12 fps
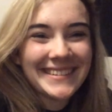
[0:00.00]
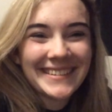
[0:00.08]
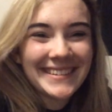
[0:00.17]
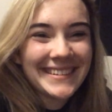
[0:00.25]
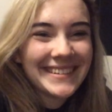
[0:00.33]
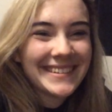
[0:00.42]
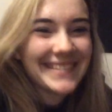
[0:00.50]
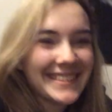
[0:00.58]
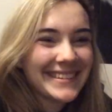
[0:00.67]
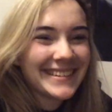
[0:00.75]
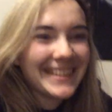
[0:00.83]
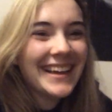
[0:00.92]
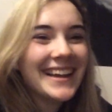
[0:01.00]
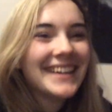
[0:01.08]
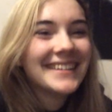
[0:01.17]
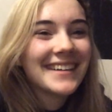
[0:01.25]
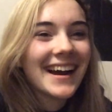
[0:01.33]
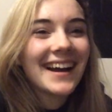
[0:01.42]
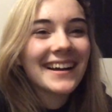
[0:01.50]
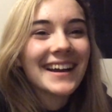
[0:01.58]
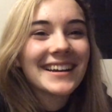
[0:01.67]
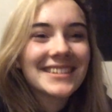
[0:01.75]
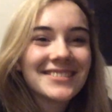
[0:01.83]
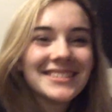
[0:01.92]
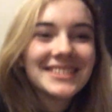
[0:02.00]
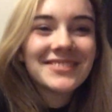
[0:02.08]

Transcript: Right, I'll catch up with you